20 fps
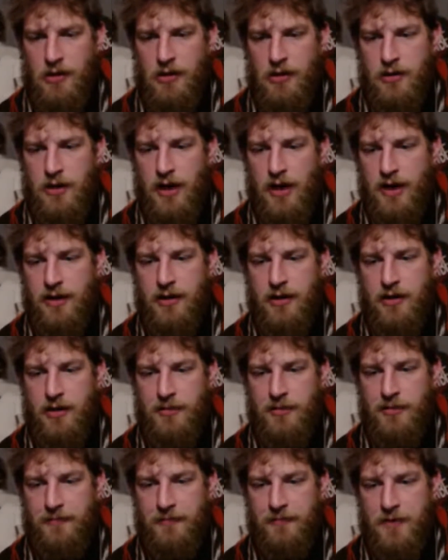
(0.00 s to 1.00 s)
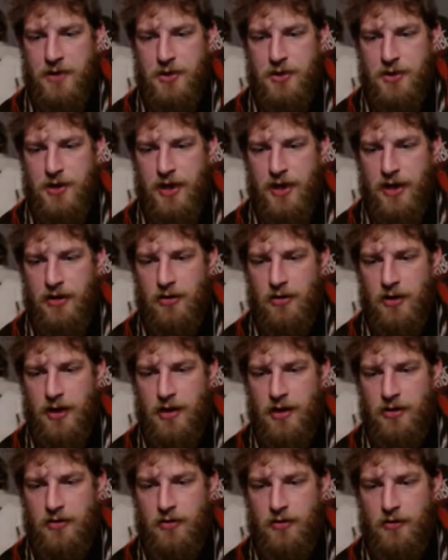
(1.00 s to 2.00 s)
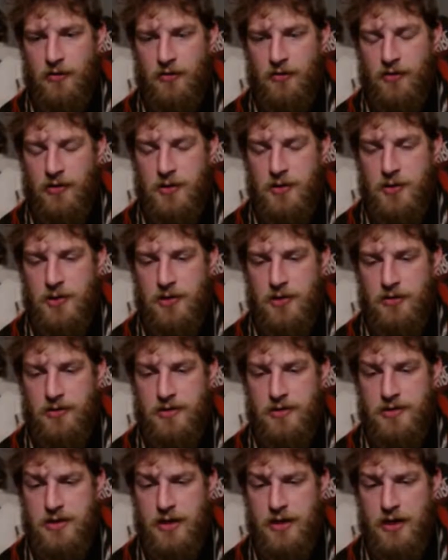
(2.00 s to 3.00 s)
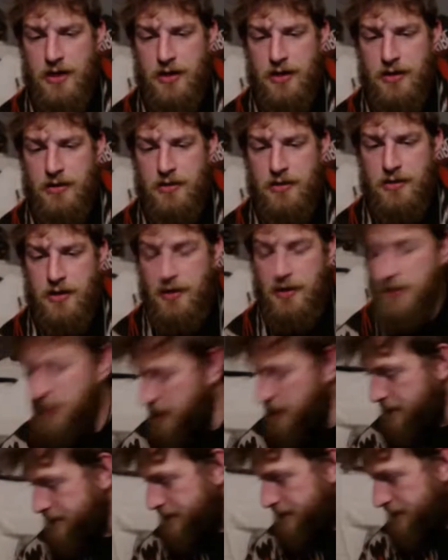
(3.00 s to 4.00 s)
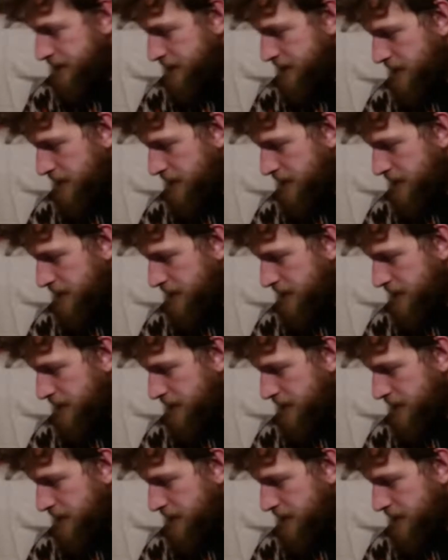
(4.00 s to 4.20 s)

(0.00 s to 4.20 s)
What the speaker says: Got anything coming up for the channel? Any news on the shield design? I'm